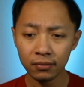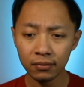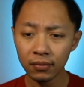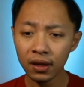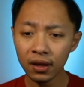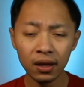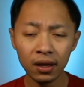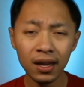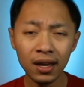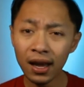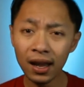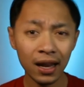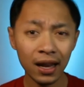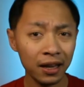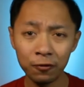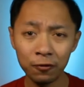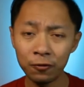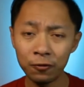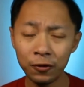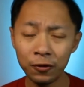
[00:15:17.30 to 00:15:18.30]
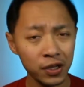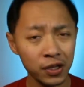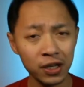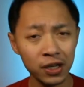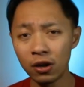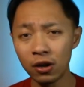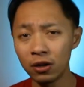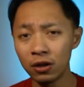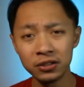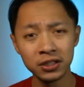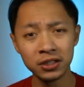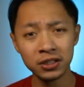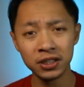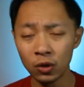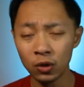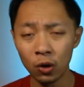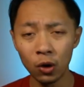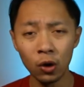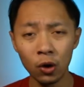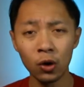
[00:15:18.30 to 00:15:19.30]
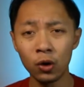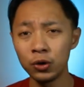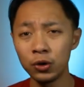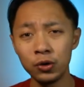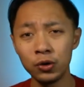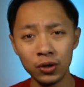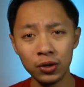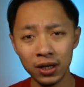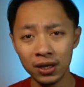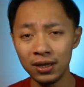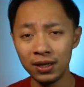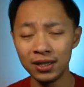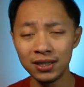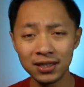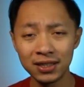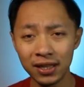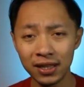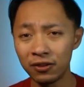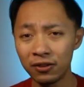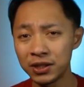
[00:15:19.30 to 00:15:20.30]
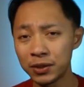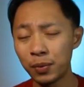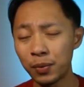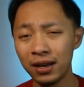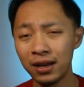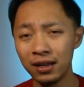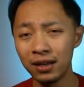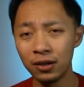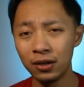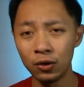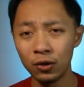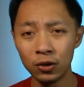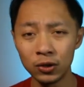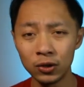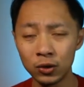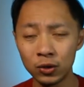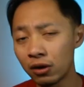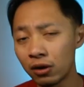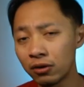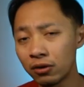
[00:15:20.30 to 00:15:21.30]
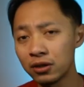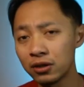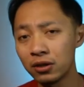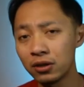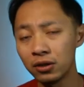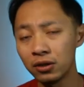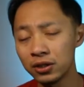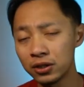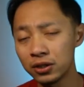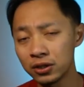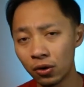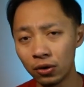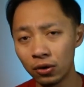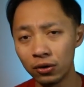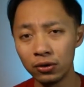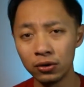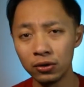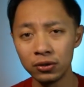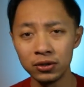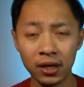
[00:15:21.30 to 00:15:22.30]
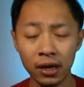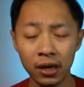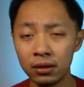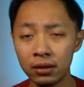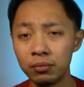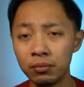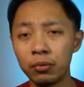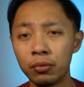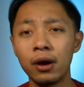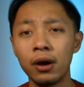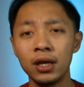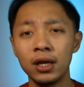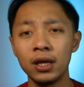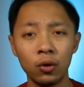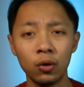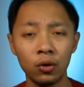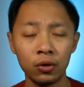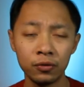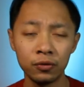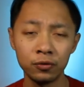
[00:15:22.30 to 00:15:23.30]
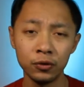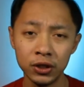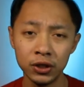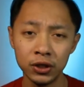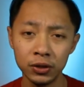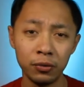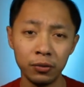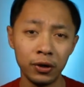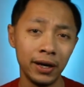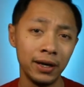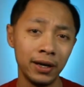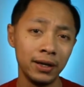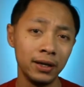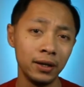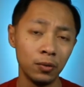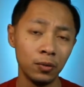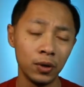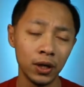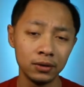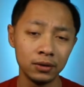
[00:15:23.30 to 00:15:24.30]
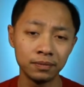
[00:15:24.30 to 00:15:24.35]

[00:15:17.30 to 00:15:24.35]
yeah, like $15 is all you need instead of spending $200 on those Canon branded or Fuji branded one.